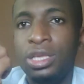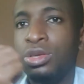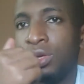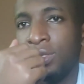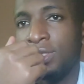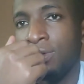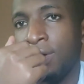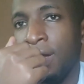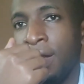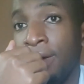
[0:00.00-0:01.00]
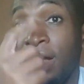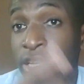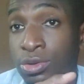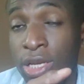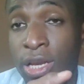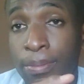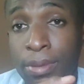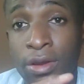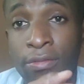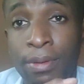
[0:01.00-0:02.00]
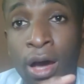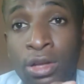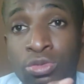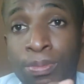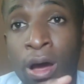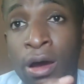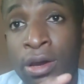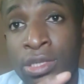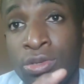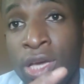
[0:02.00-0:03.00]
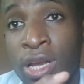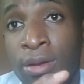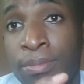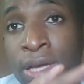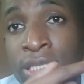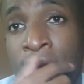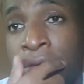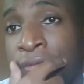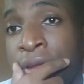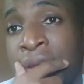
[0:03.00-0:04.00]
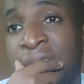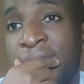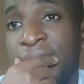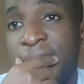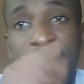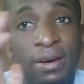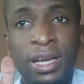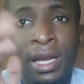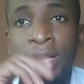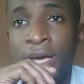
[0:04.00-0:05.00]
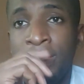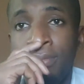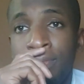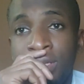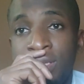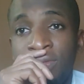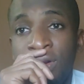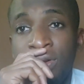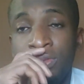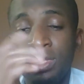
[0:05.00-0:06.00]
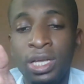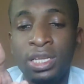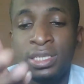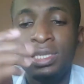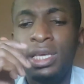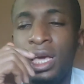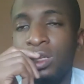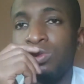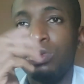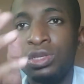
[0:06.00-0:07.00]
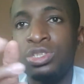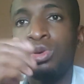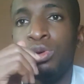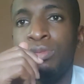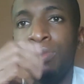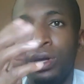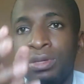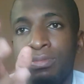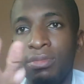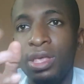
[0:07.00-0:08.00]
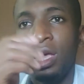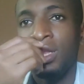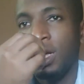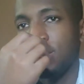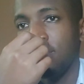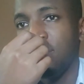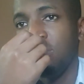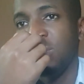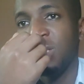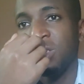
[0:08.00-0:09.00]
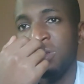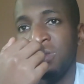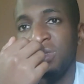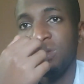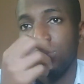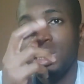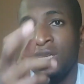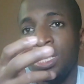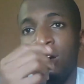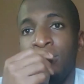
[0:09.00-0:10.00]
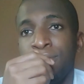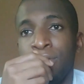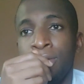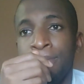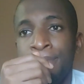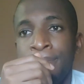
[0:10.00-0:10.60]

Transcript: You can still get that, and you need a bit of power to power it to get the best out of it. Other than that, it's a very good set. The ZX Pro is good, but it has some limitations, especially comfort.